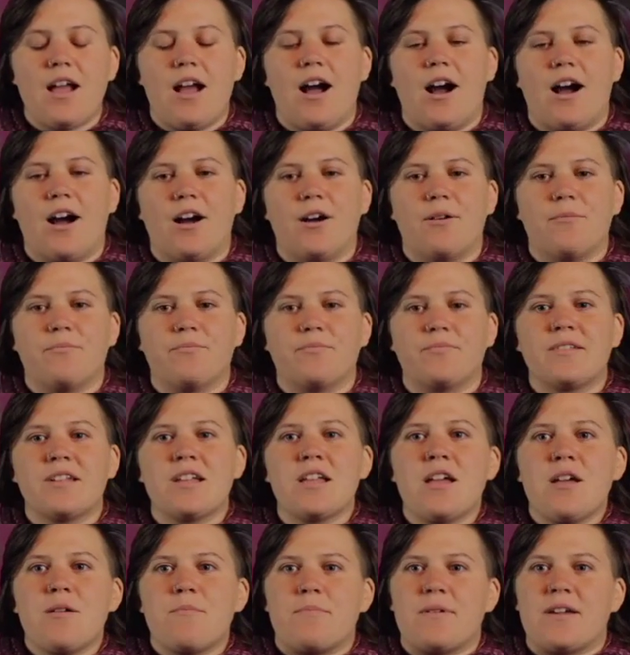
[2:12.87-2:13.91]
Um,
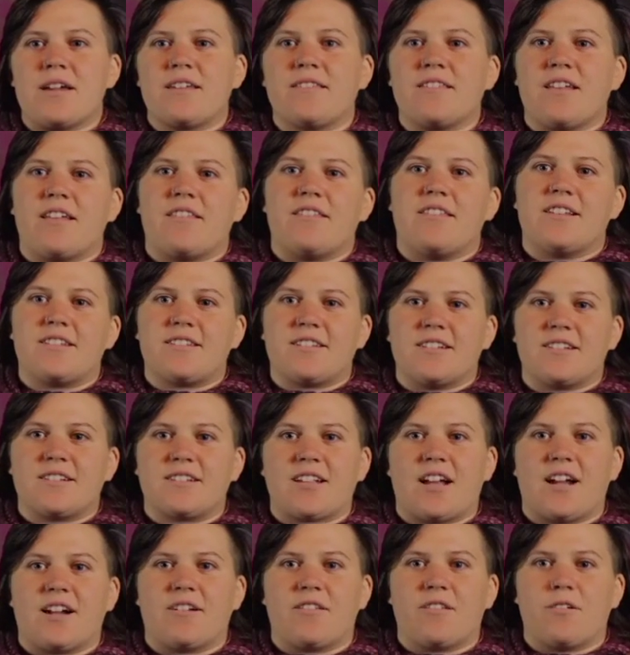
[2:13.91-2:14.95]
being that this is
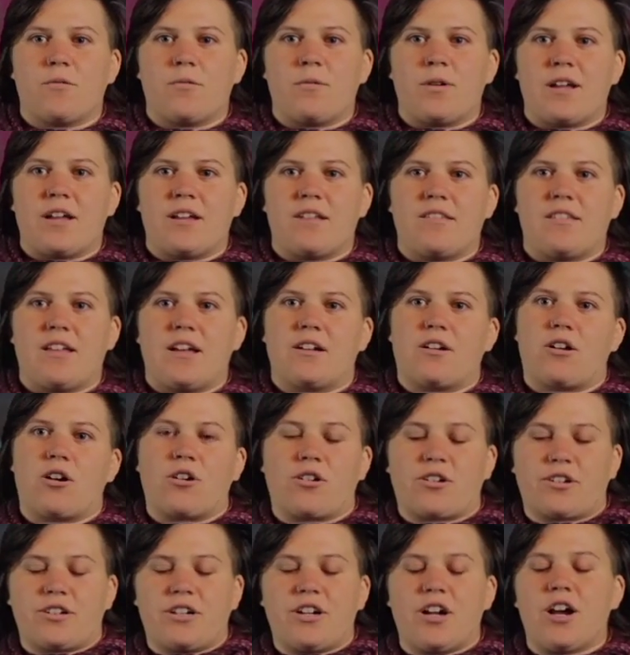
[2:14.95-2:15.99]
kind of the way that
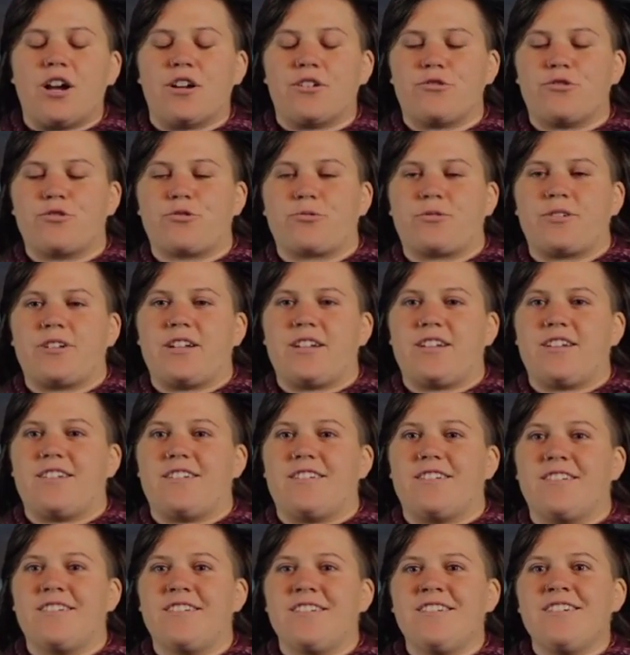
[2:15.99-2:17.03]
our
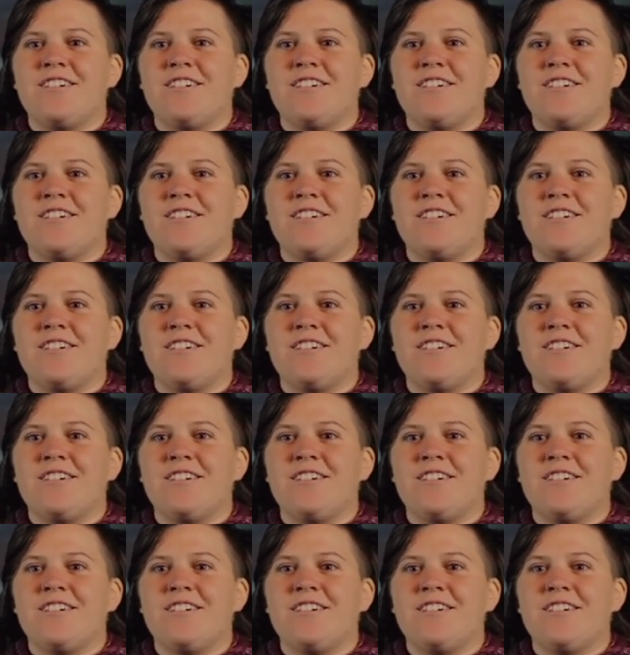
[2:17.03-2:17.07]
country